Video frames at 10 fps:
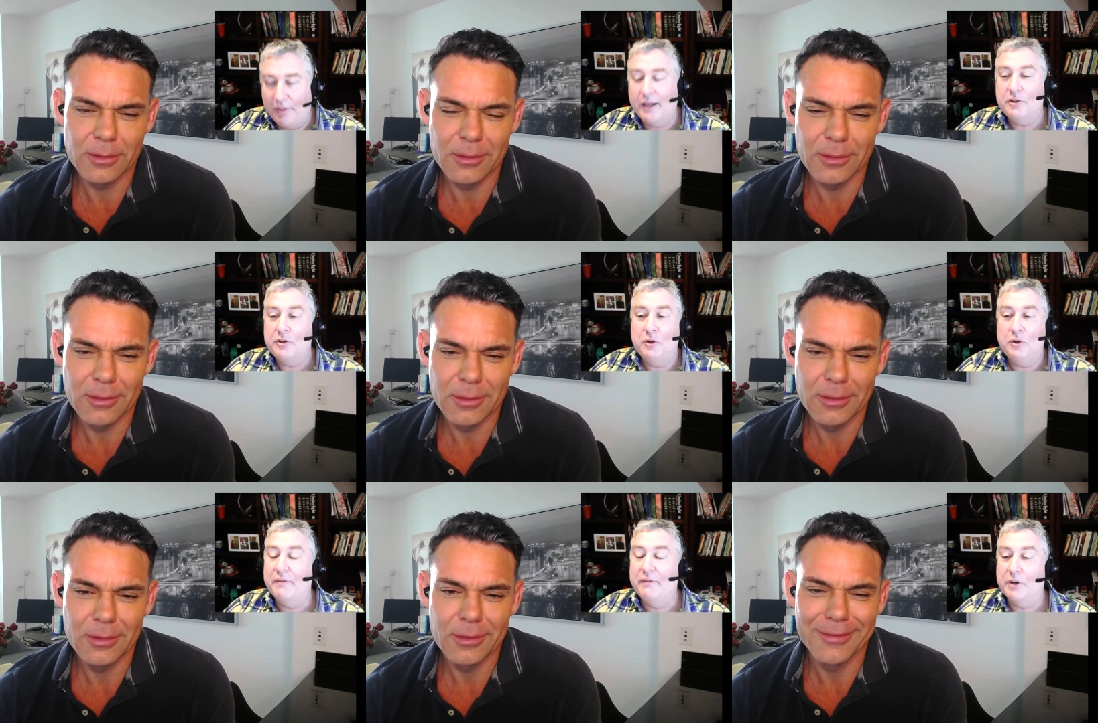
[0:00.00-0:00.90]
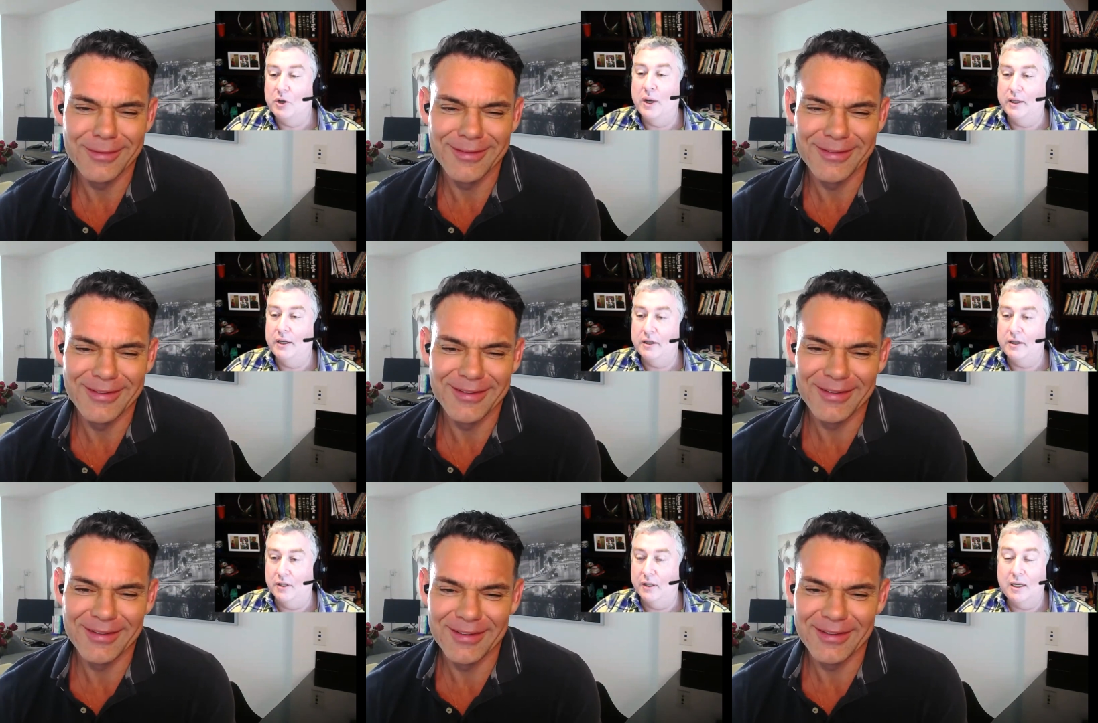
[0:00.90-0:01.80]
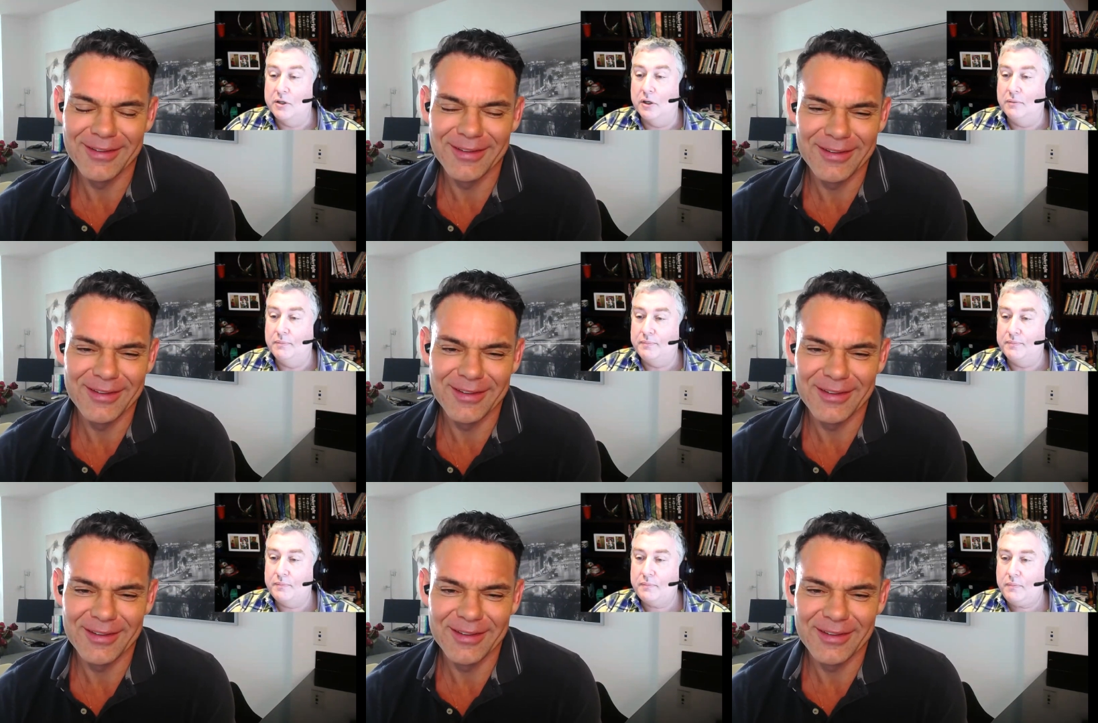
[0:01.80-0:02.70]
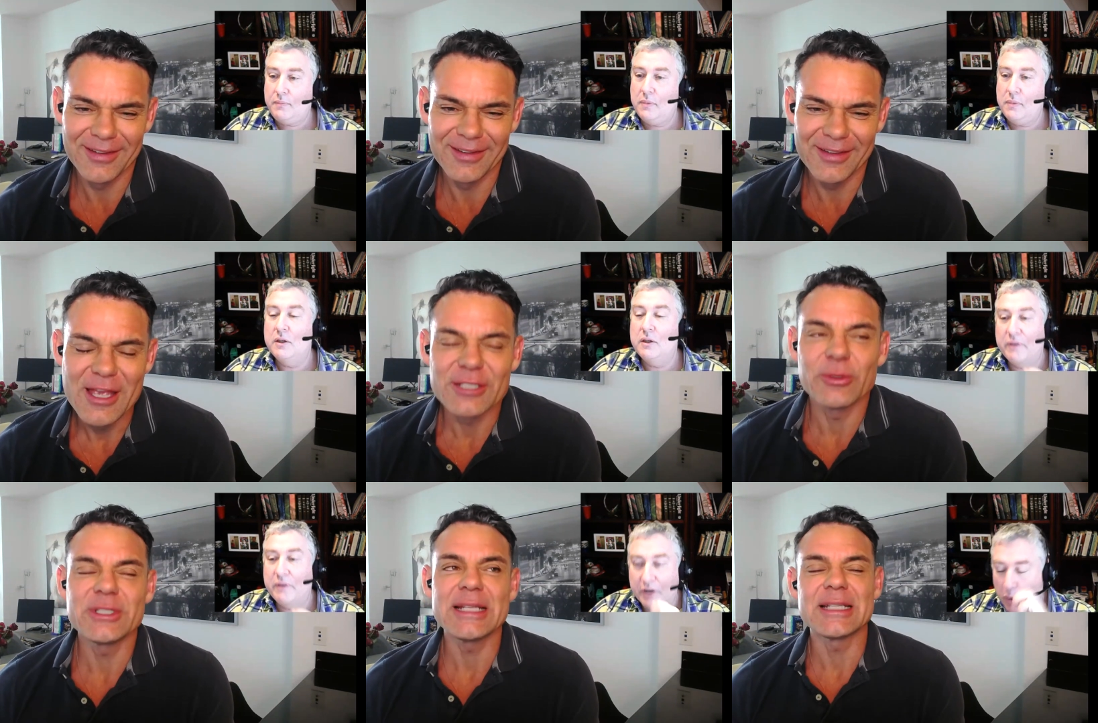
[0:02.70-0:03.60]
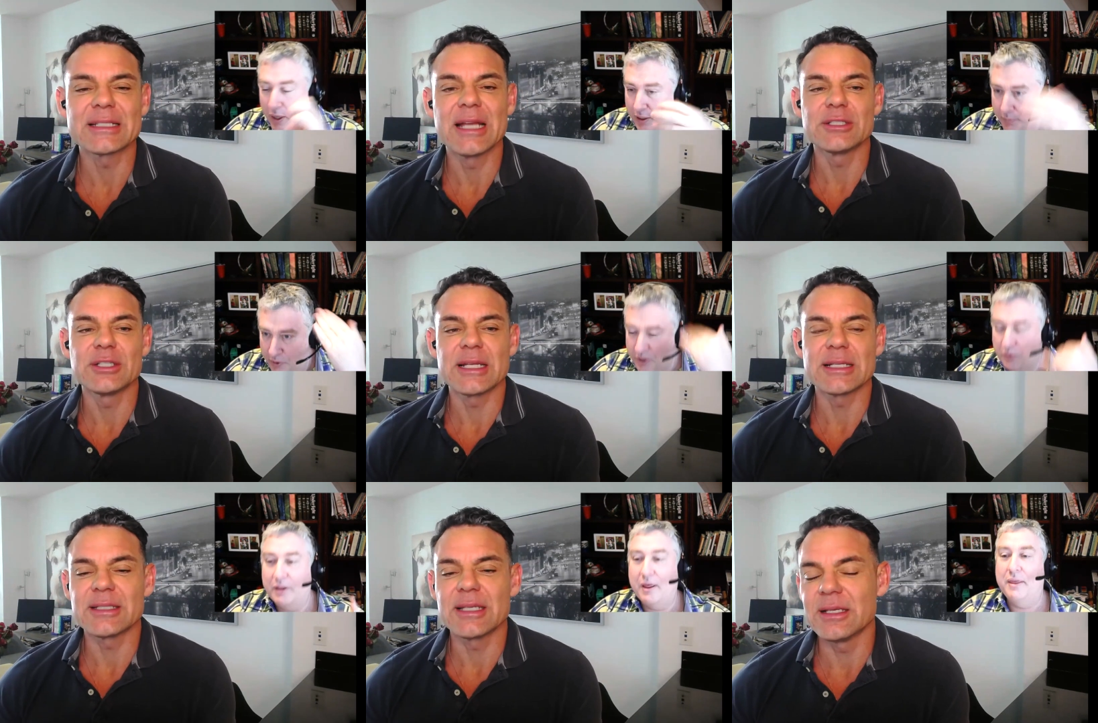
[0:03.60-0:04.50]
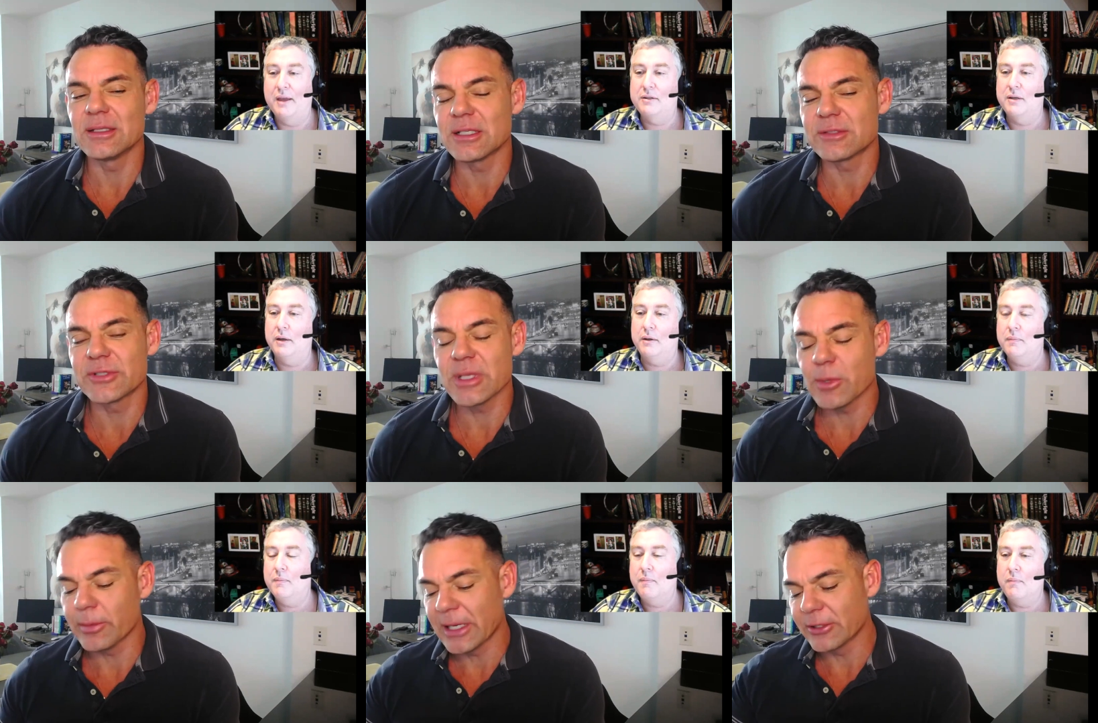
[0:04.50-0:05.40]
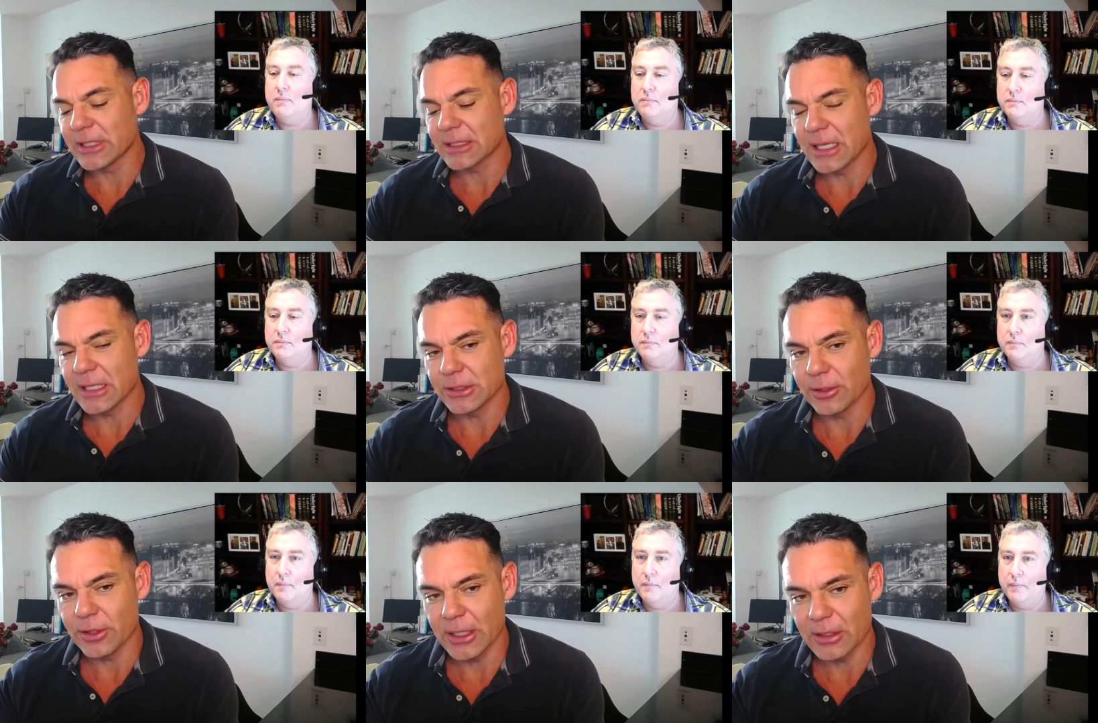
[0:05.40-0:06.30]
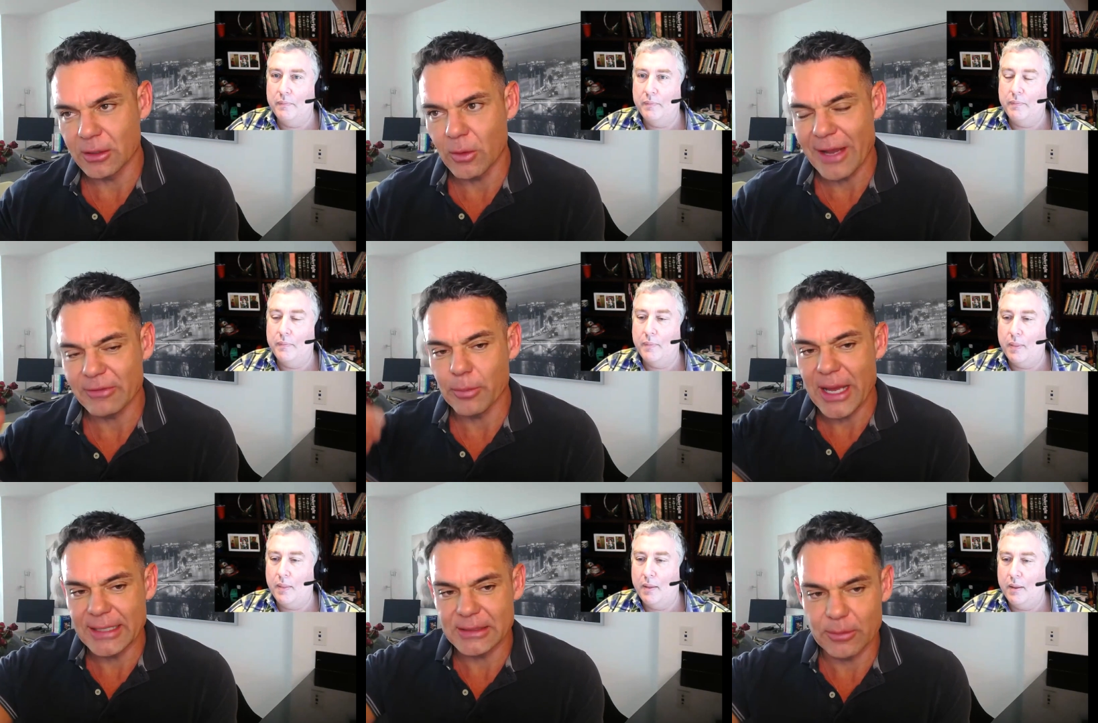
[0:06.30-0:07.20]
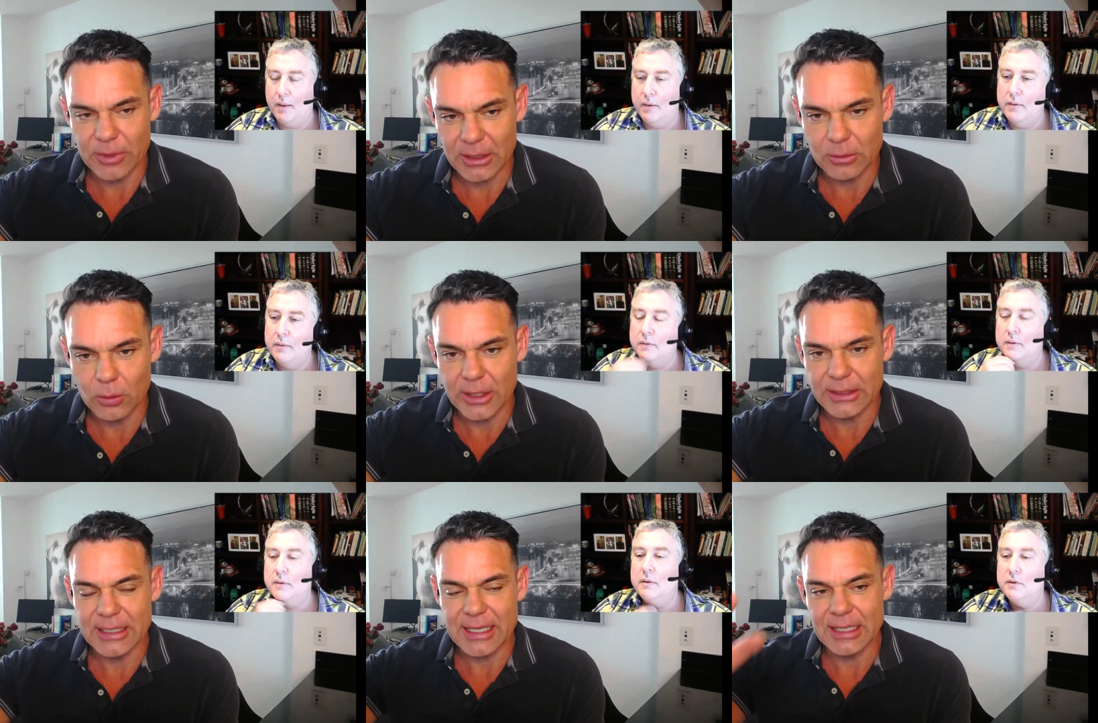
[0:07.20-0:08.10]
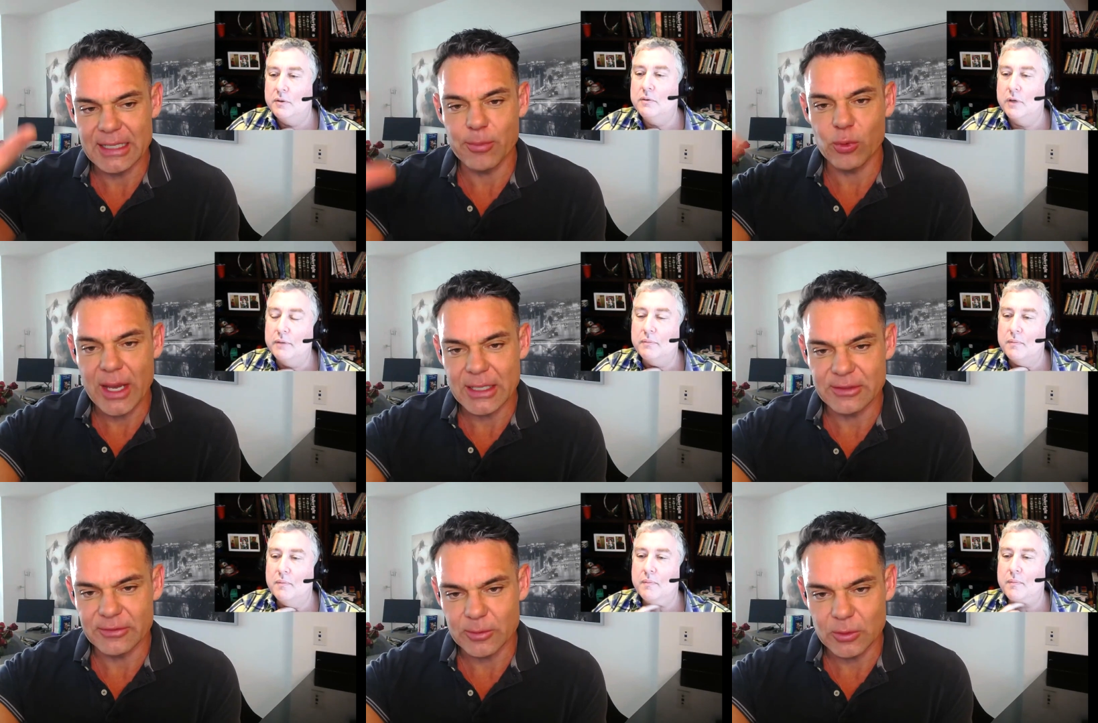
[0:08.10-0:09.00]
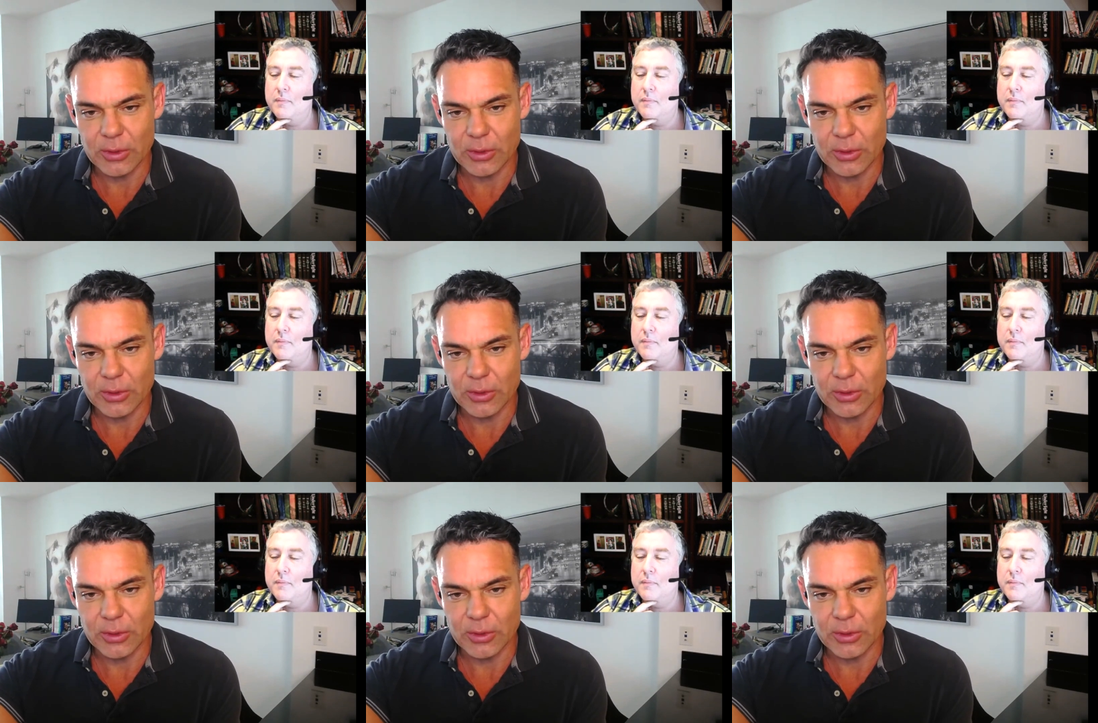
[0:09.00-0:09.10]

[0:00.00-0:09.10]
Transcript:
Speaker 1: that can just do that very quickly and easily. That's all.
Speaker 2: so when you say technology, technologies, that's just for some people may hear technology and think, "Oh, I have to buy something or I need an apparatus of some